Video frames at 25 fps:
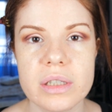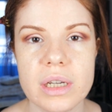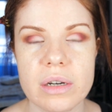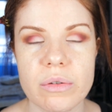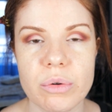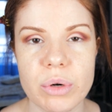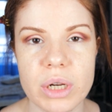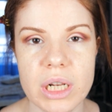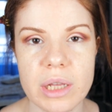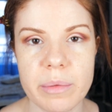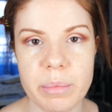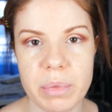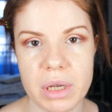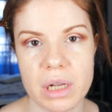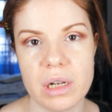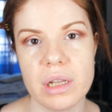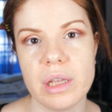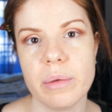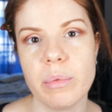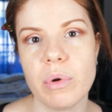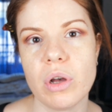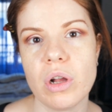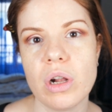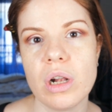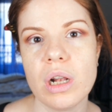are really
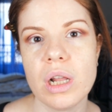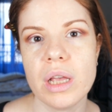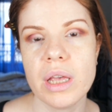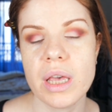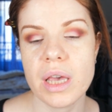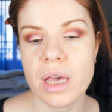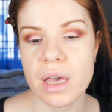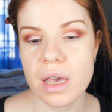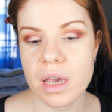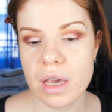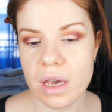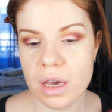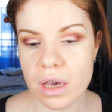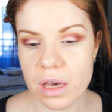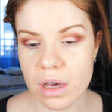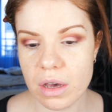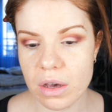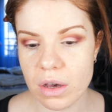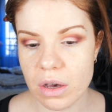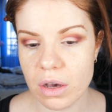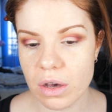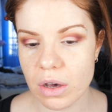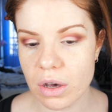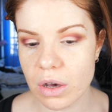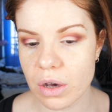buildable.
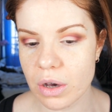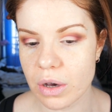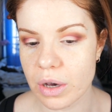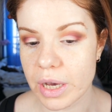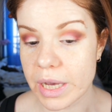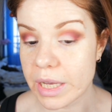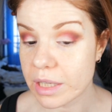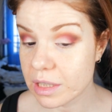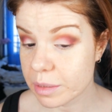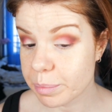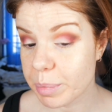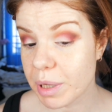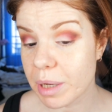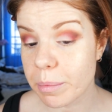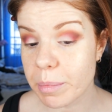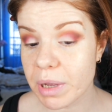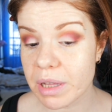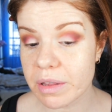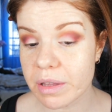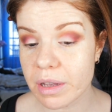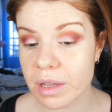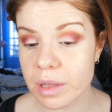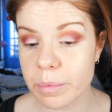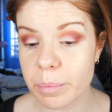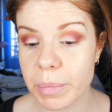It's
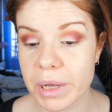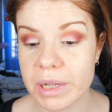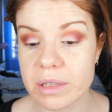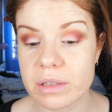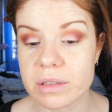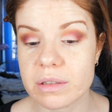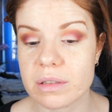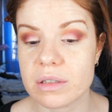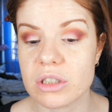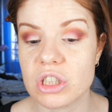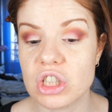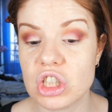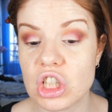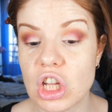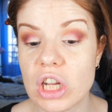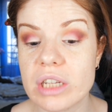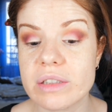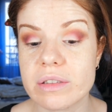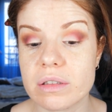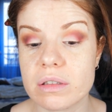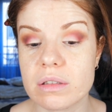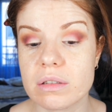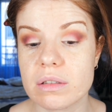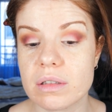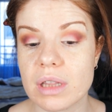pigmented, but
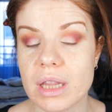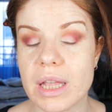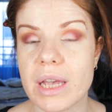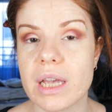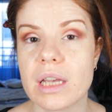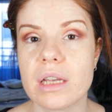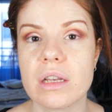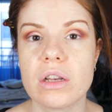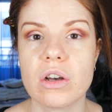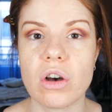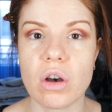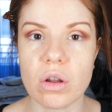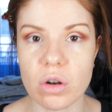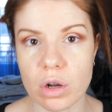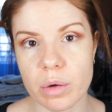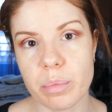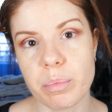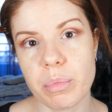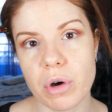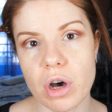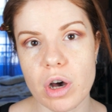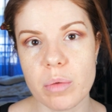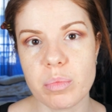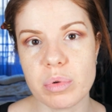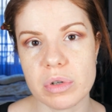not like
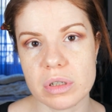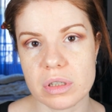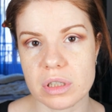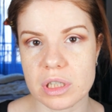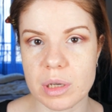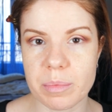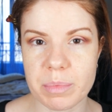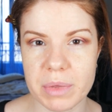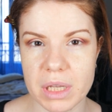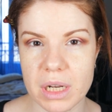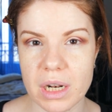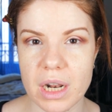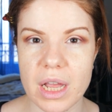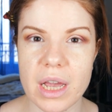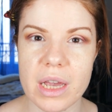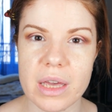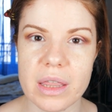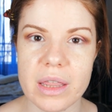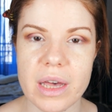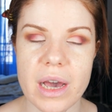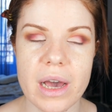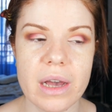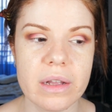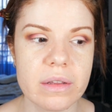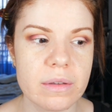Colourpop or something like
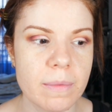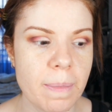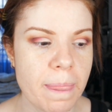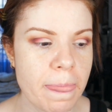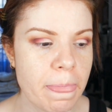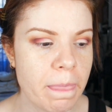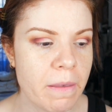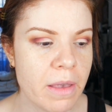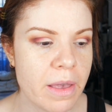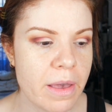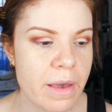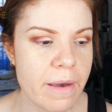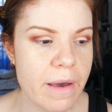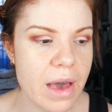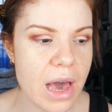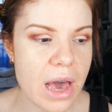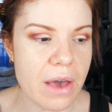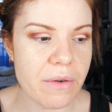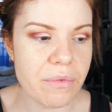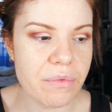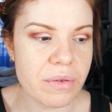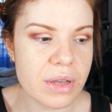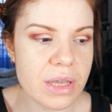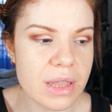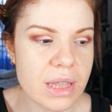that.
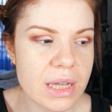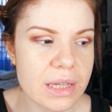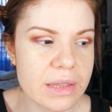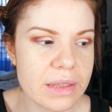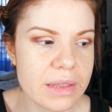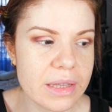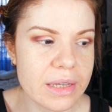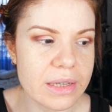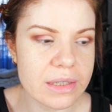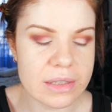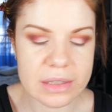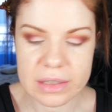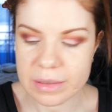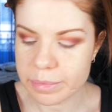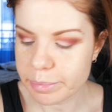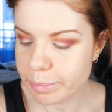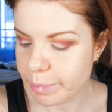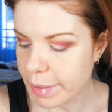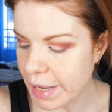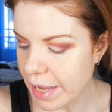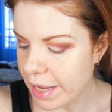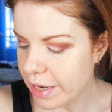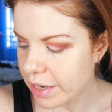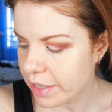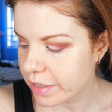I feel that this
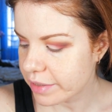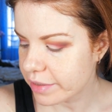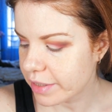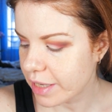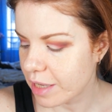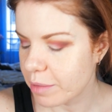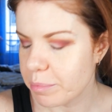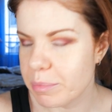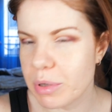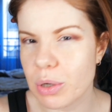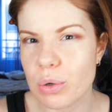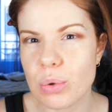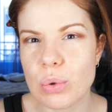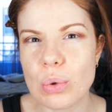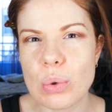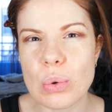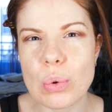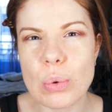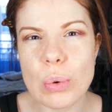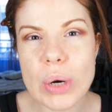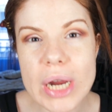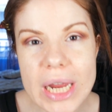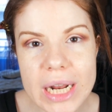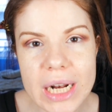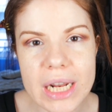palette can be
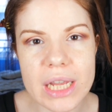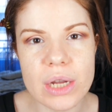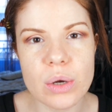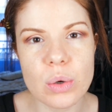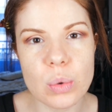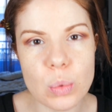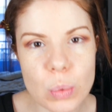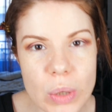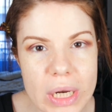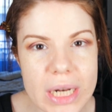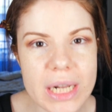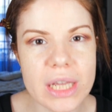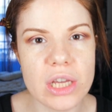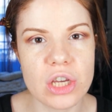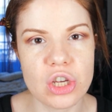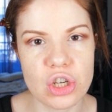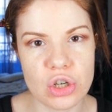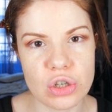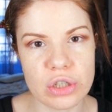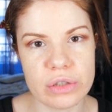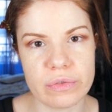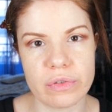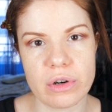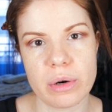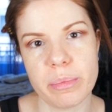really, really
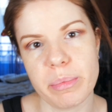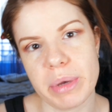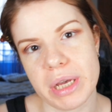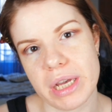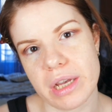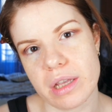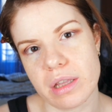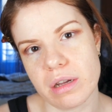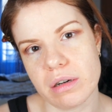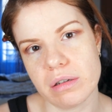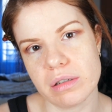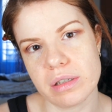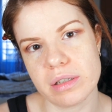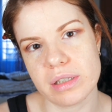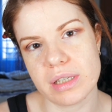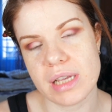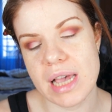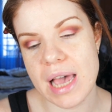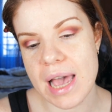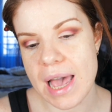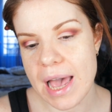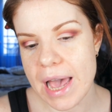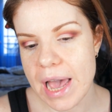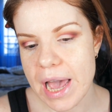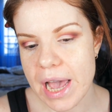good for beginners.
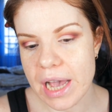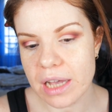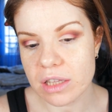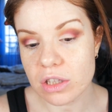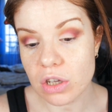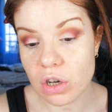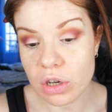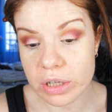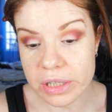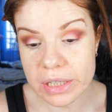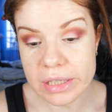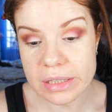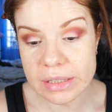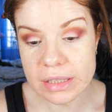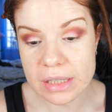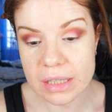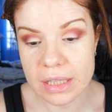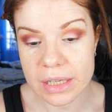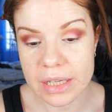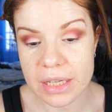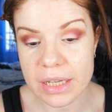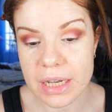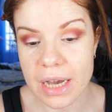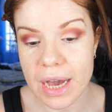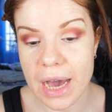And
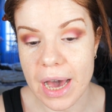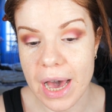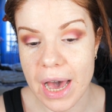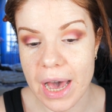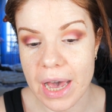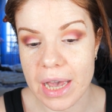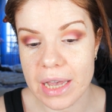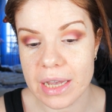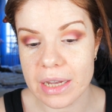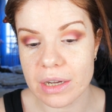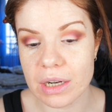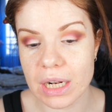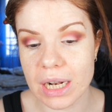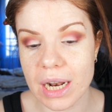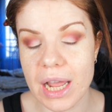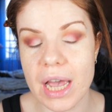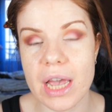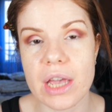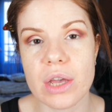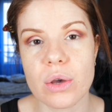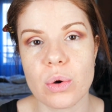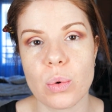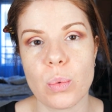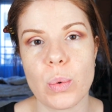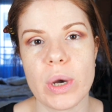honestly, I
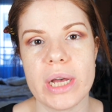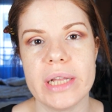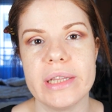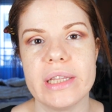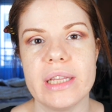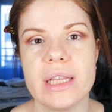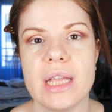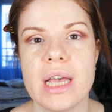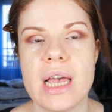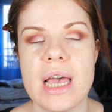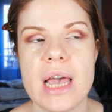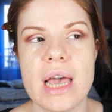like when